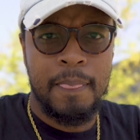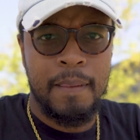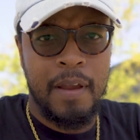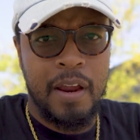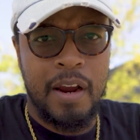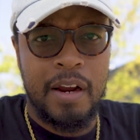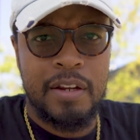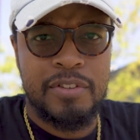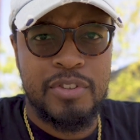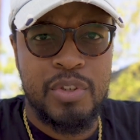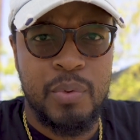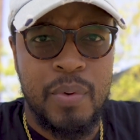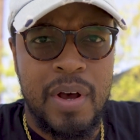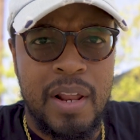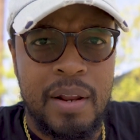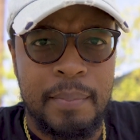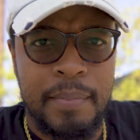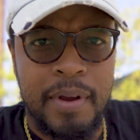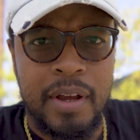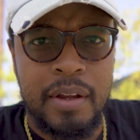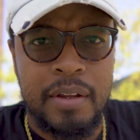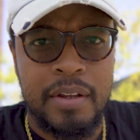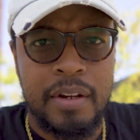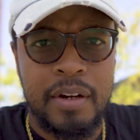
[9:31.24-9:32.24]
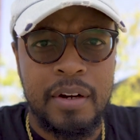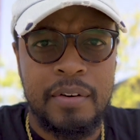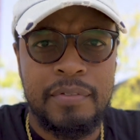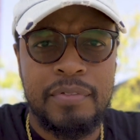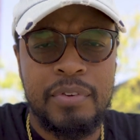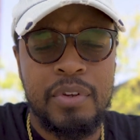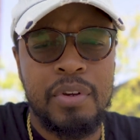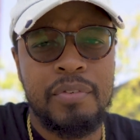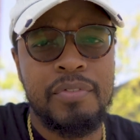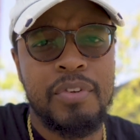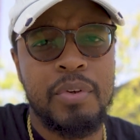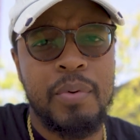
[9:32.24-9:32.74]
All right, so while I'm out here, a
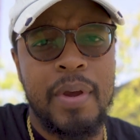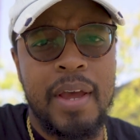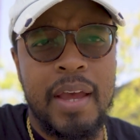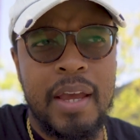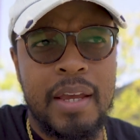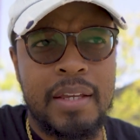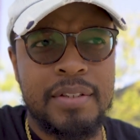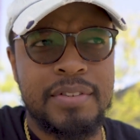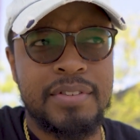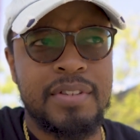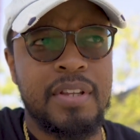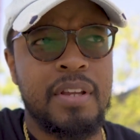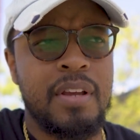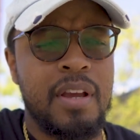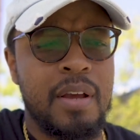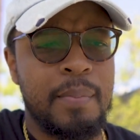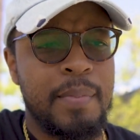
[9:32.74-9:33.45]
few of you asked